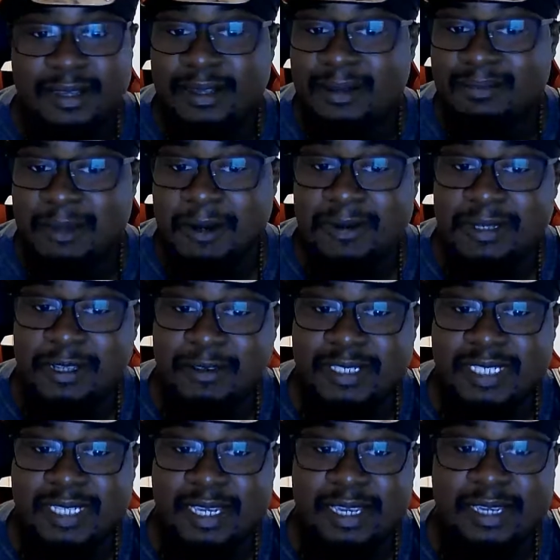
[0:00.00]

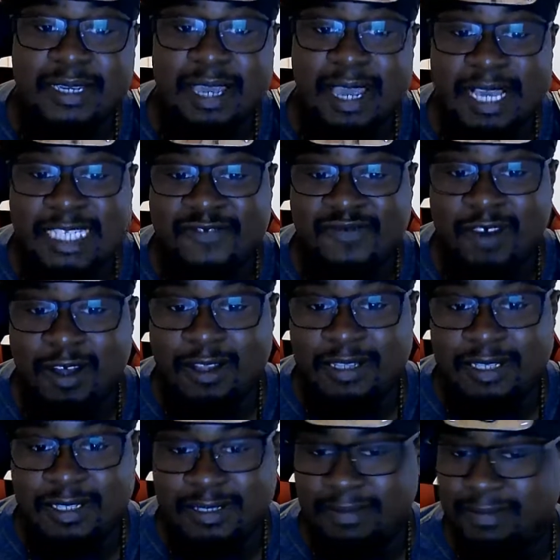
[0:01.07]
Momonosuke has
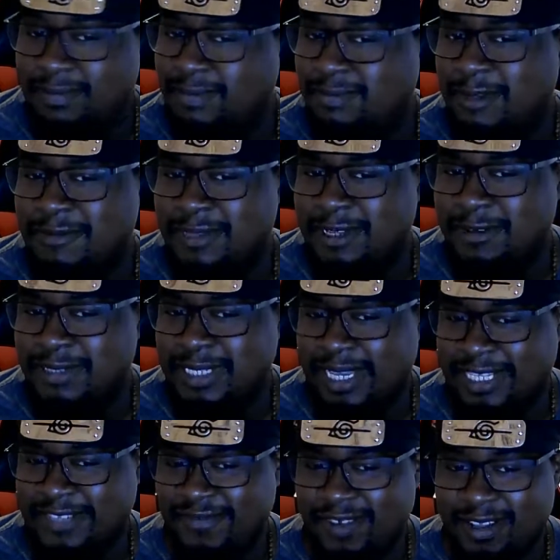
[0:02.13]
fallen. Momonosuke
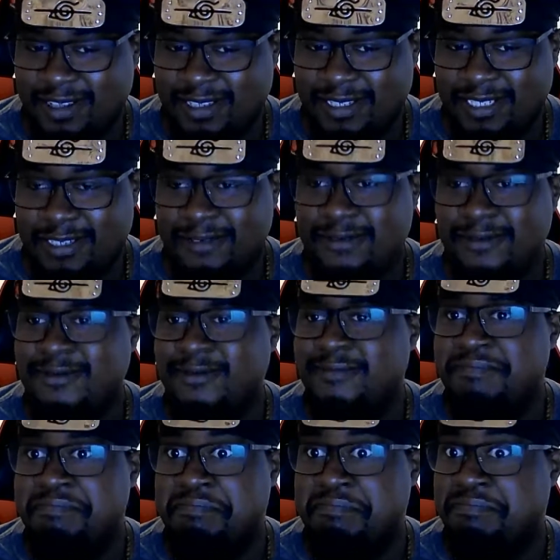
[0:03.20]
has fallen too.
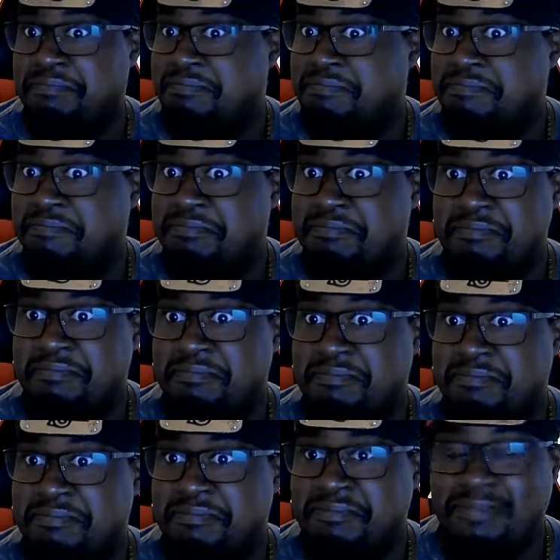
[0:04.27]

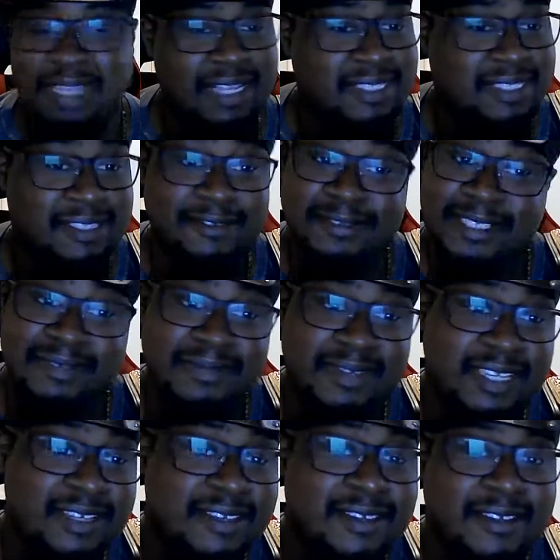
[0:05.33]
That's news to
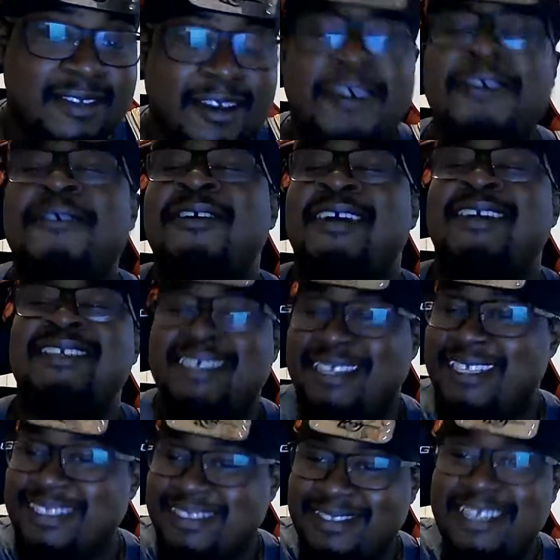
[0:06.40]
me. Oh, uh, he,
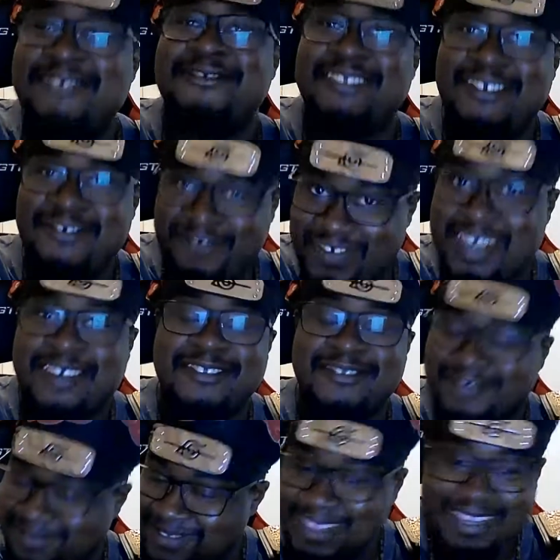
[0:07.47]
he literally
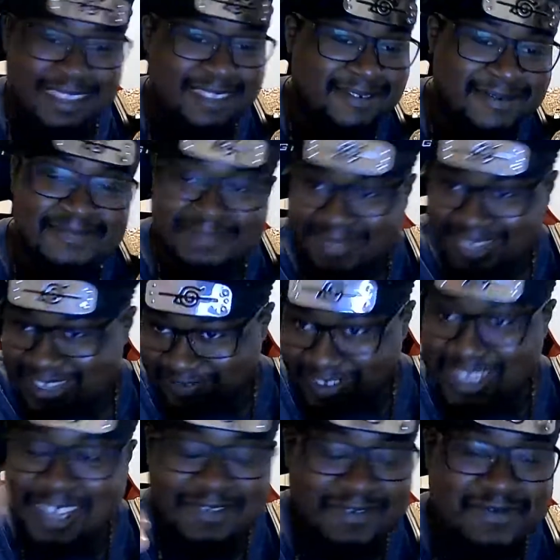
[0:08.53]
fell. Yeah, he
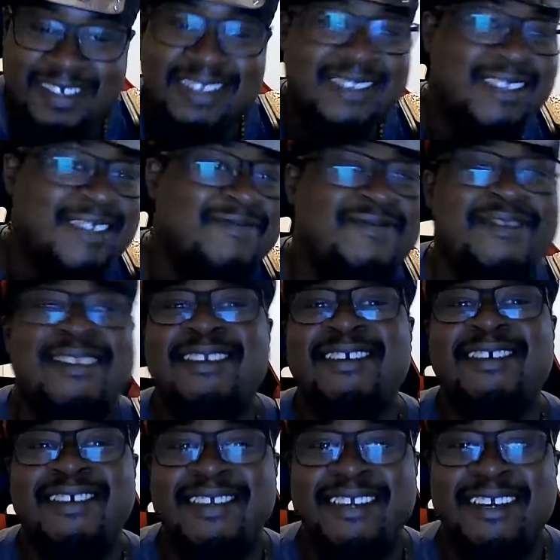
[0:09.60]
fell off of a cliff.
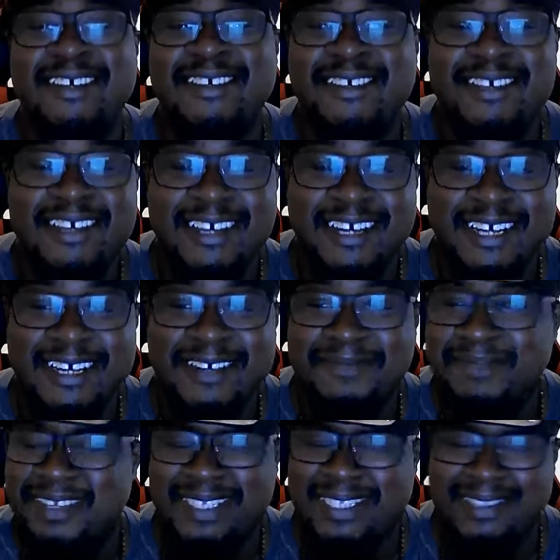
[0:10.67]
Yeah, uh,
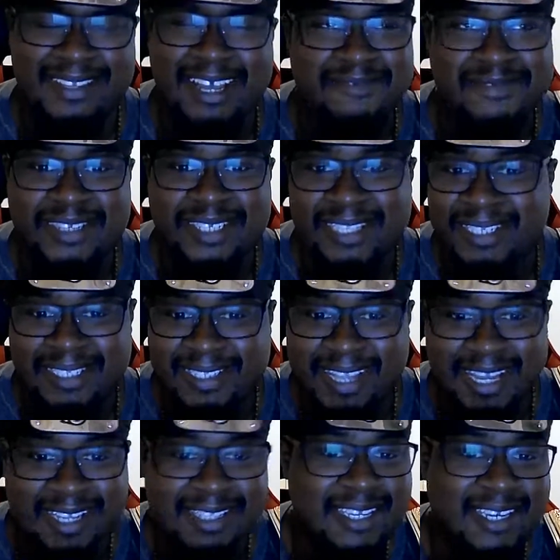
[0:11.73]
but he's obviously
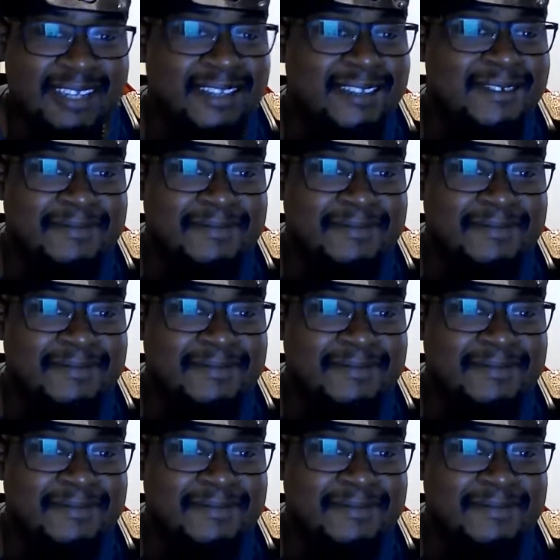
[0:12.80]
not dead.